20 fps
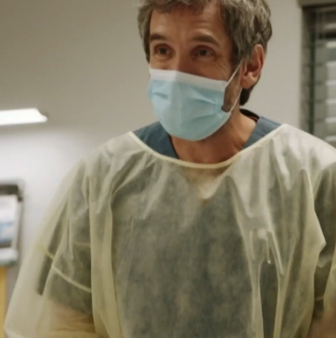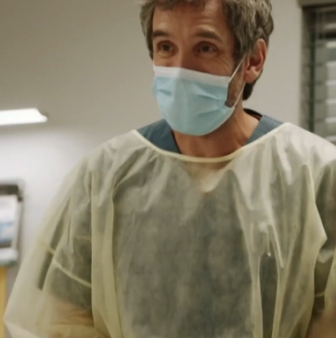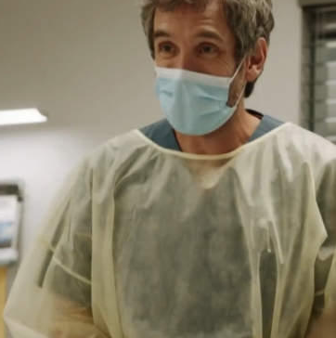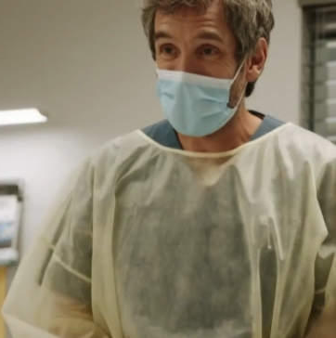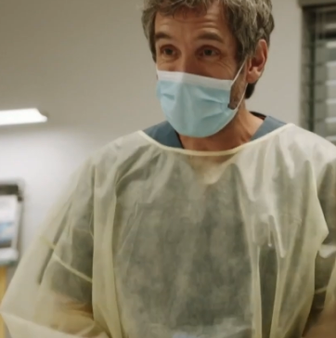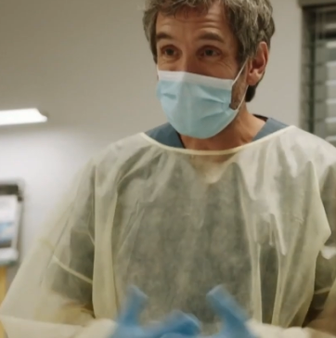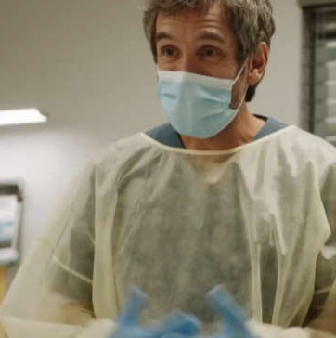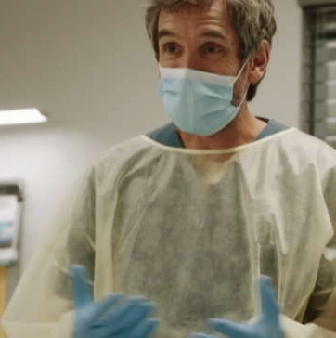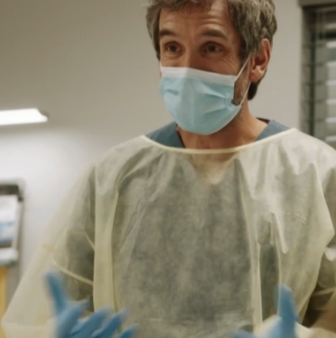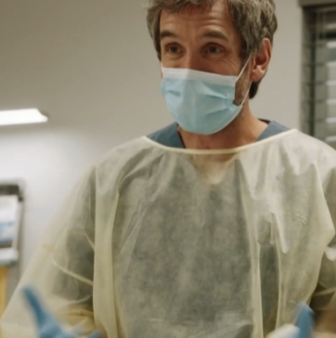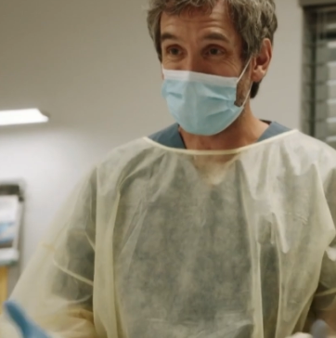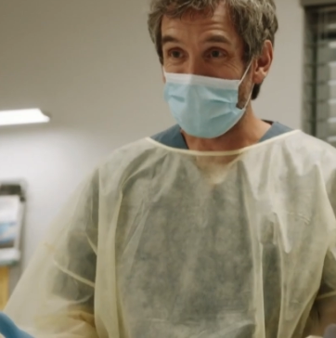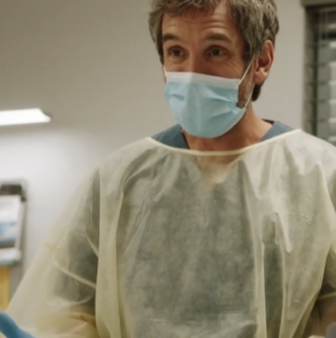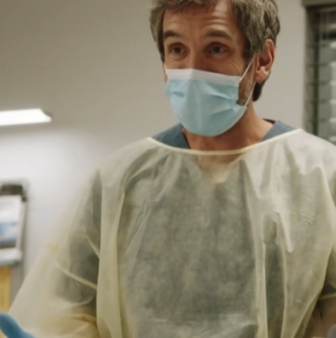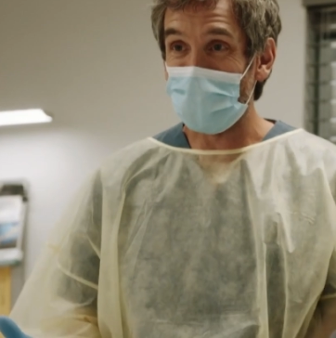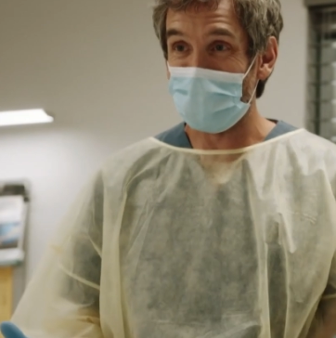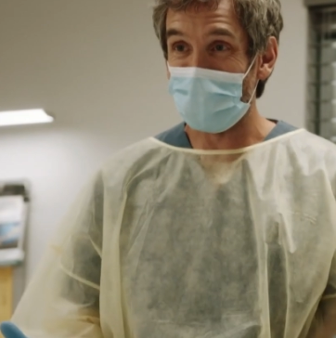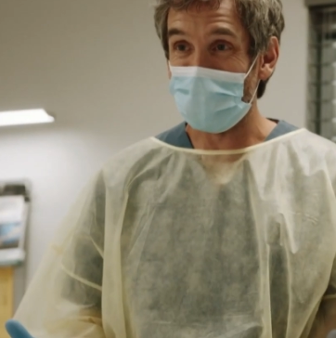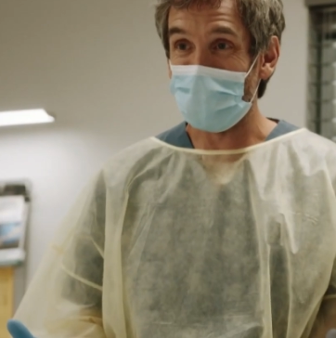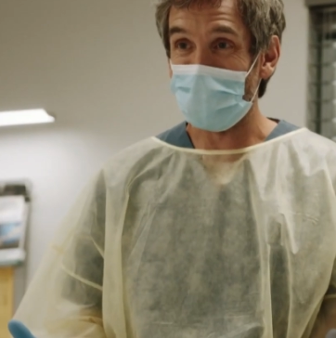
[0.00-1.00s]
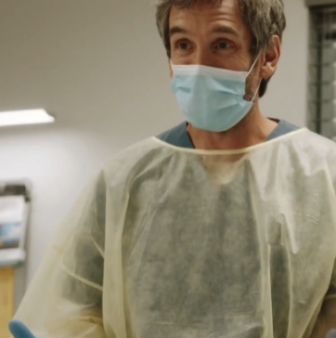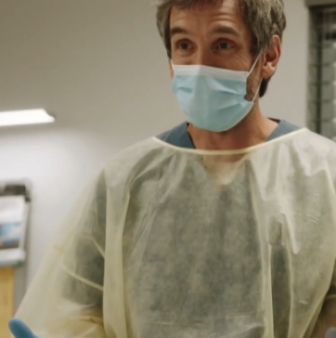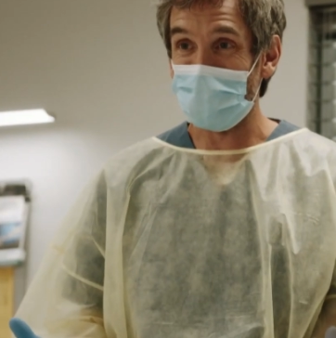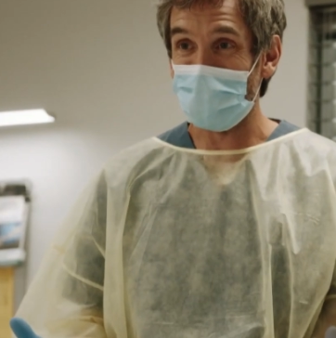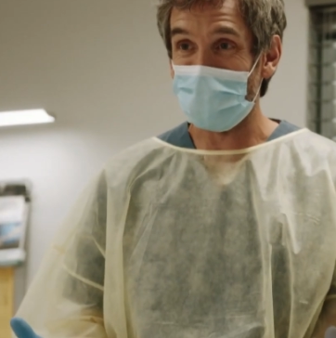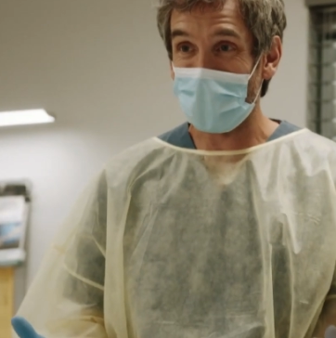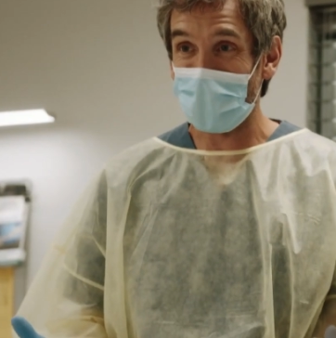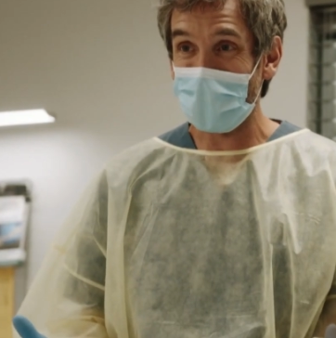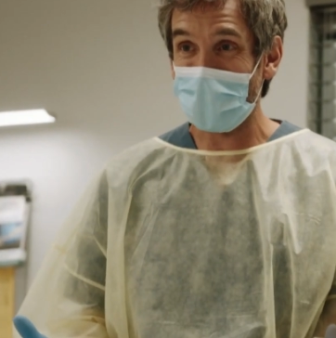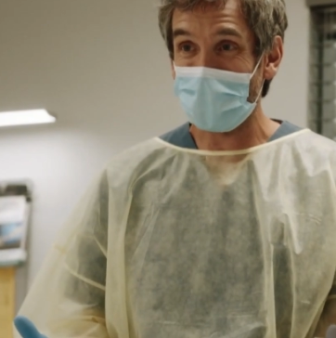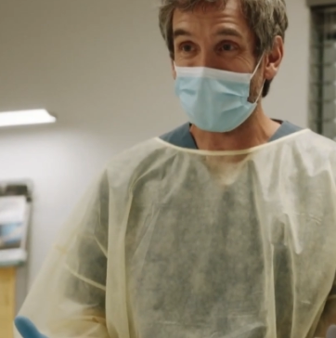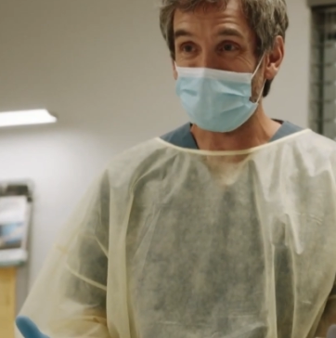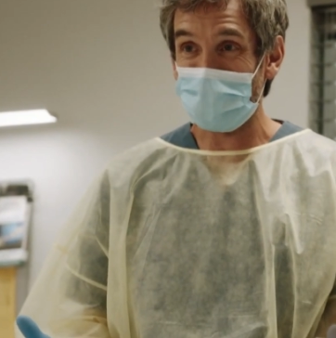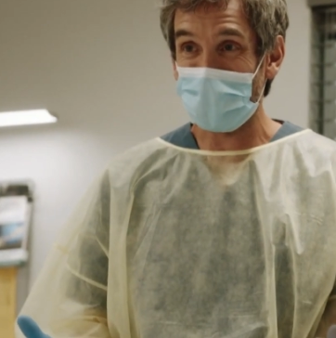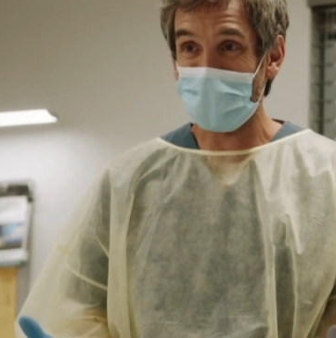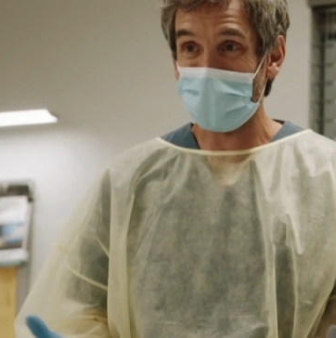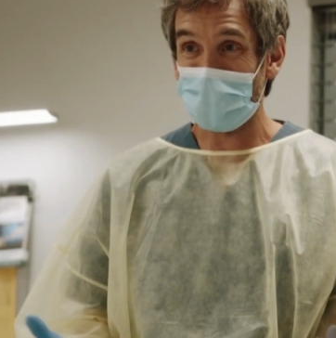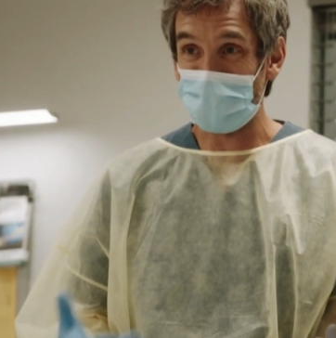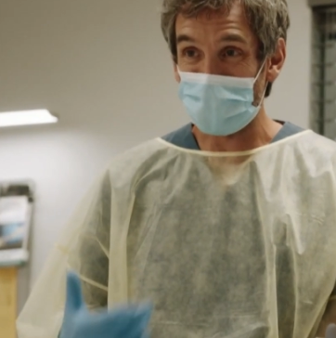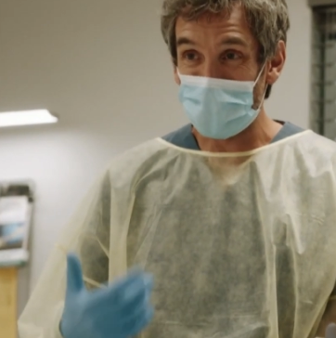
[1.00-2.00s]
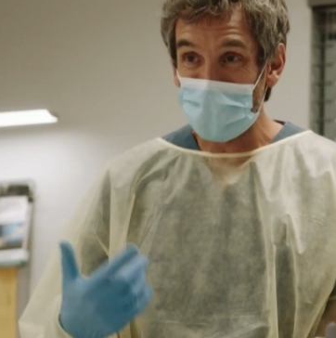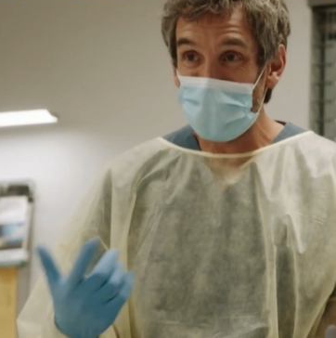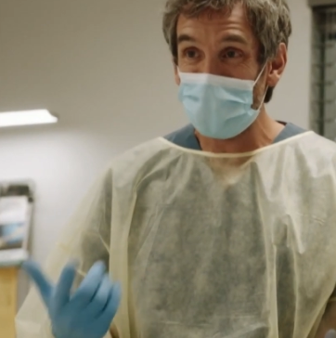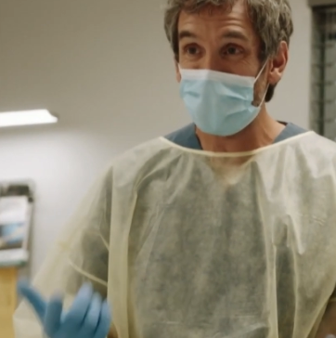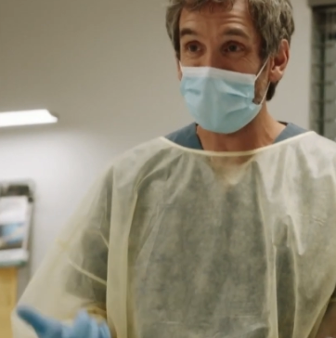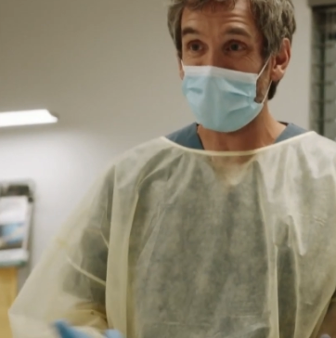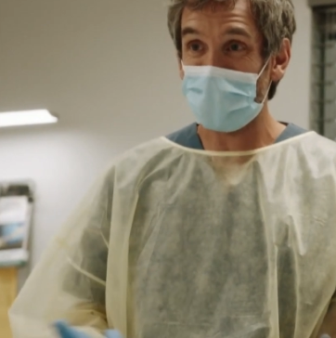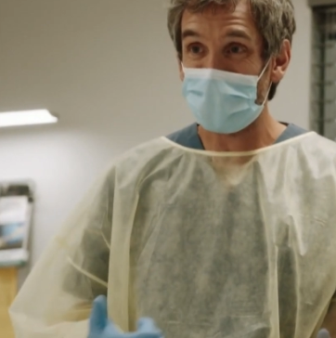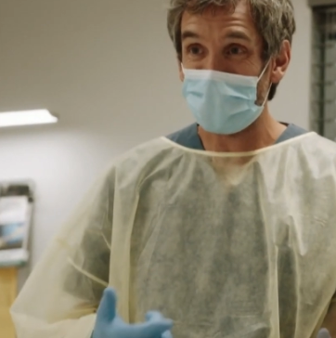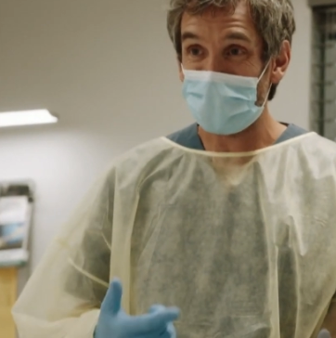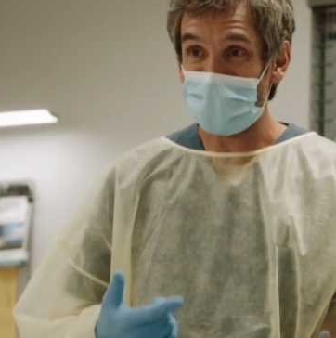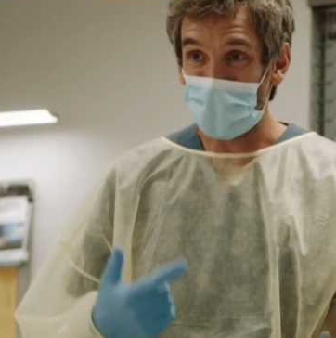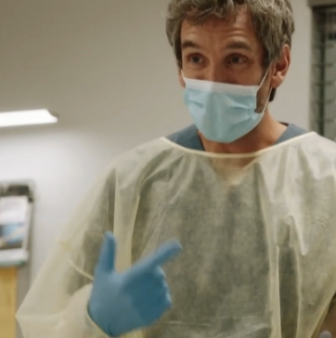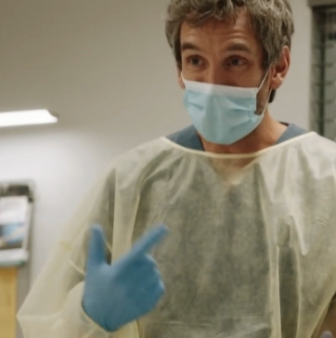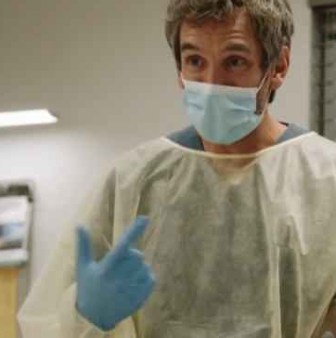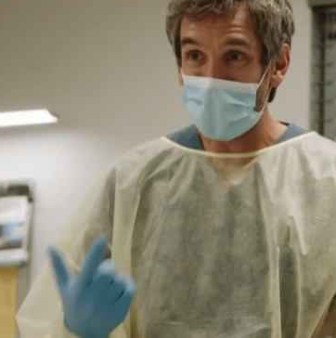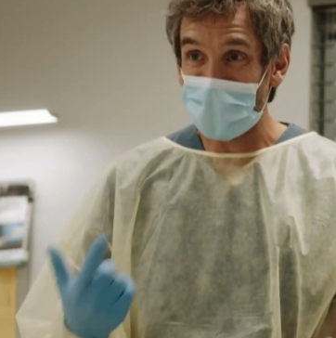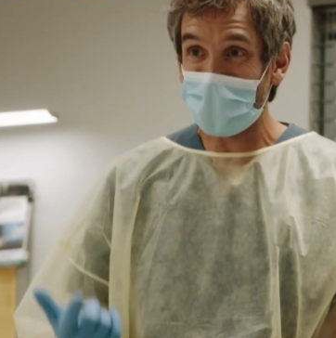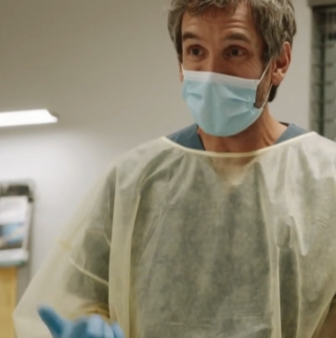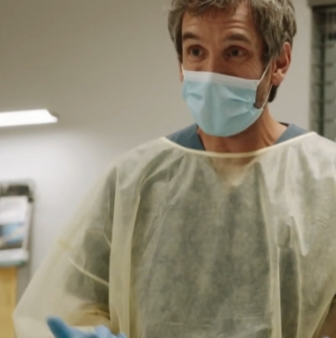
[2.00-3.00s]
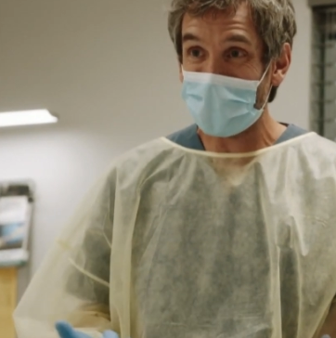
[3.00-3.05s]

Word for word: size of the stone, though, right? I mean, there's moons orbiting